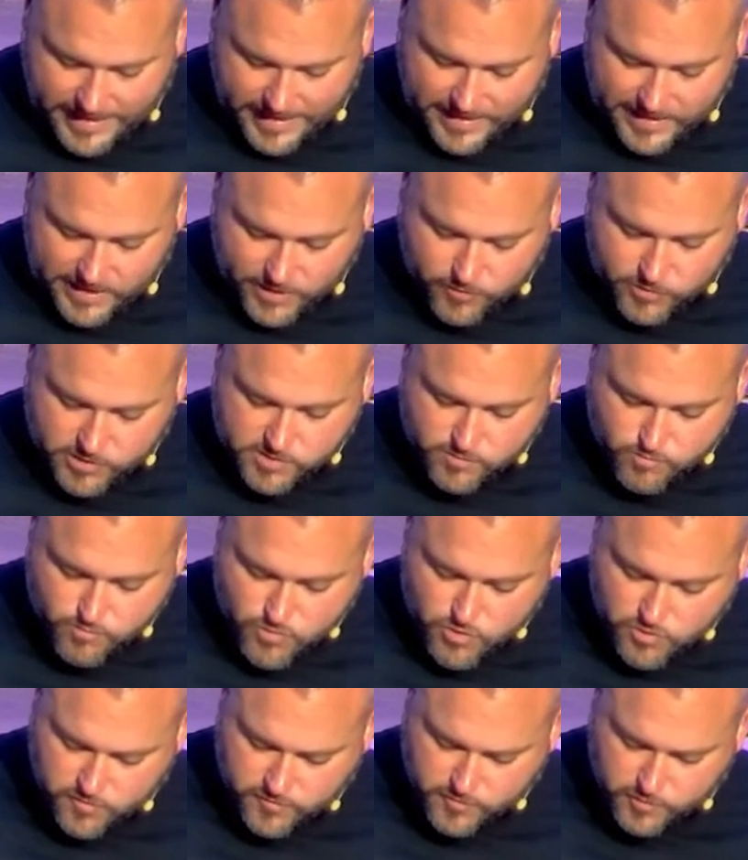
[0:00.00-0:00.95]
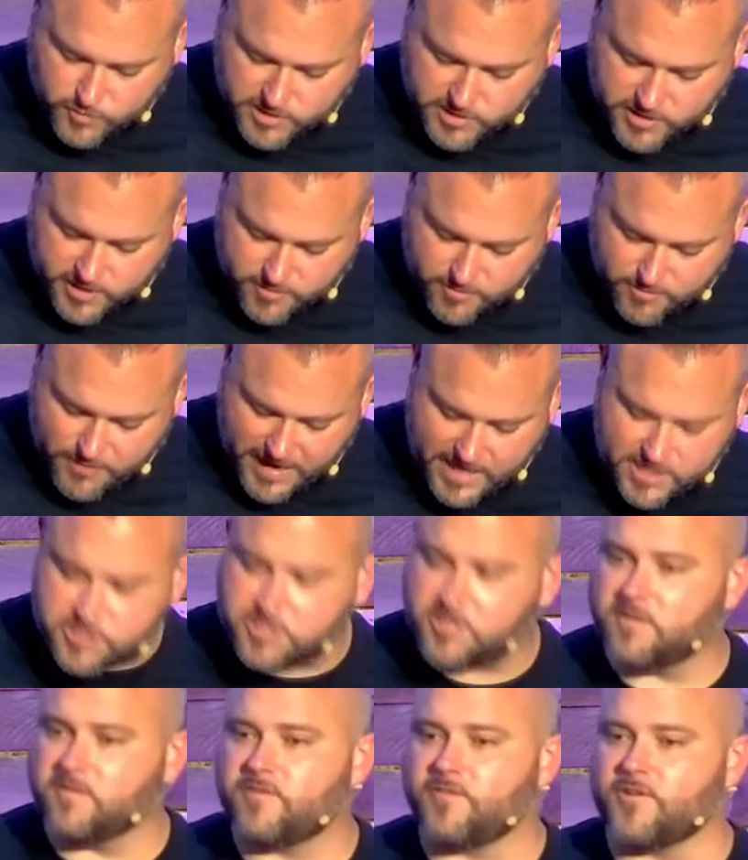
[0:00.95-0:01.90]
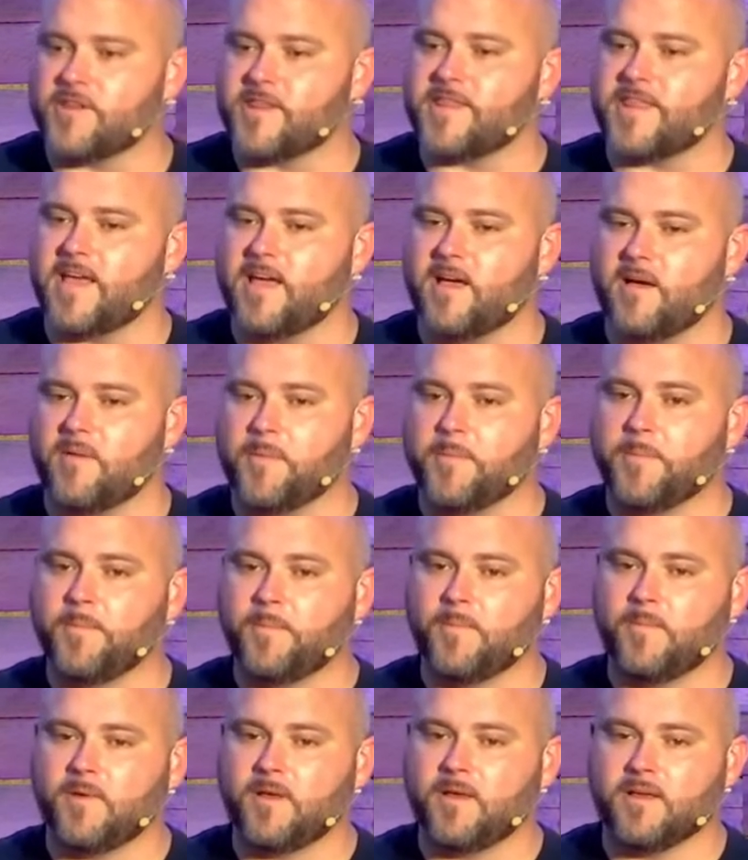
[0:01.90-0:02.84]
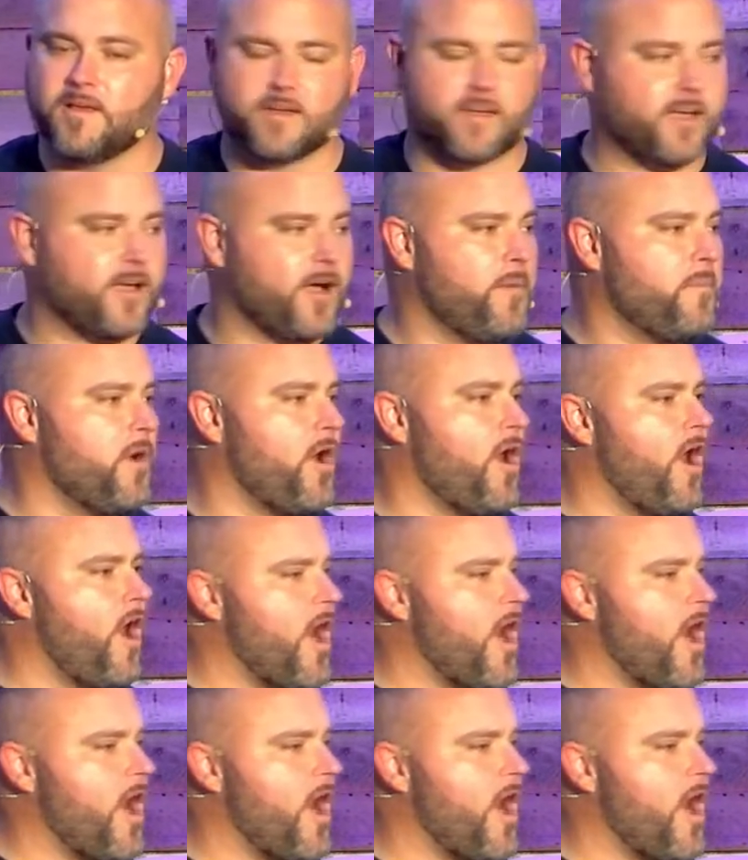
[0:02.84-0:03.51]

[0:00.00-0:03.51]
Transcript: And he was moved with compassion for them. Come